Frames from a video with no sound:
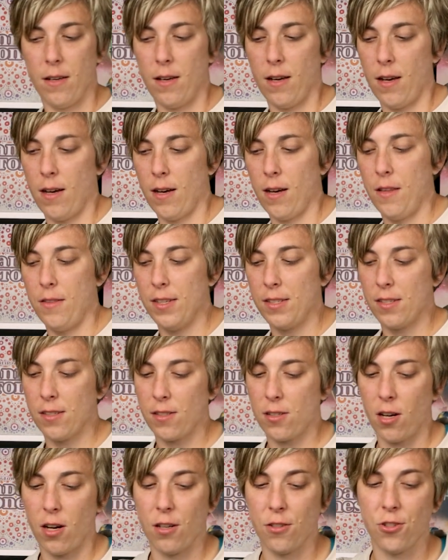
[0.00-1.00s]
This
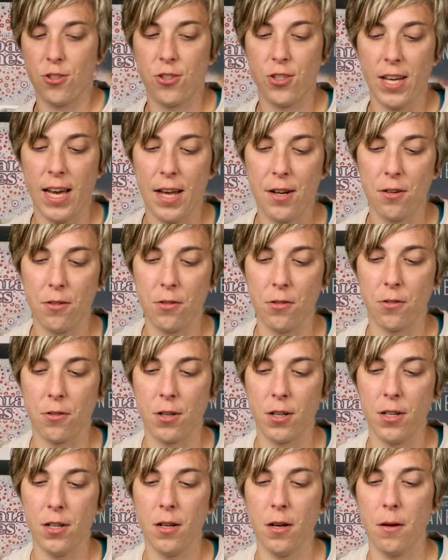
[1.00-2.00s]
is called Shadow
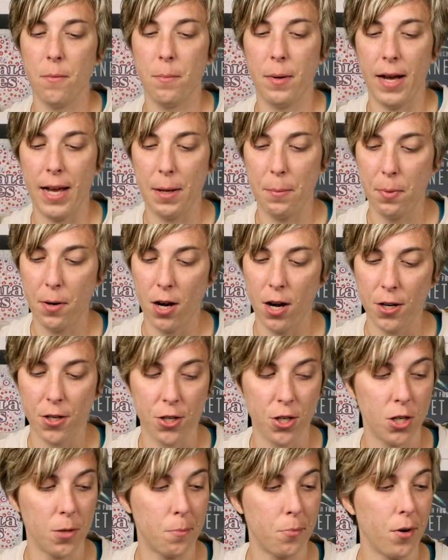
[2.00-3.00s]
Lord by
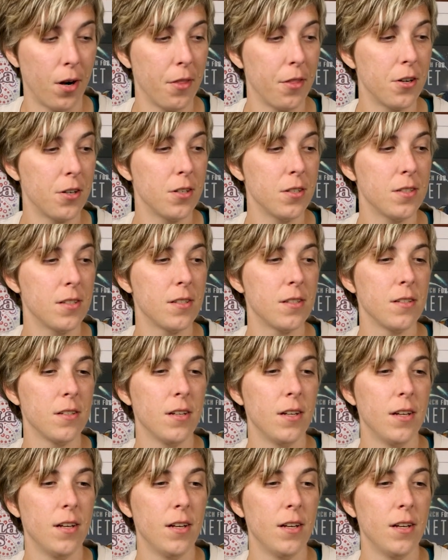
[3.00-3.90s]
Parker Brothers.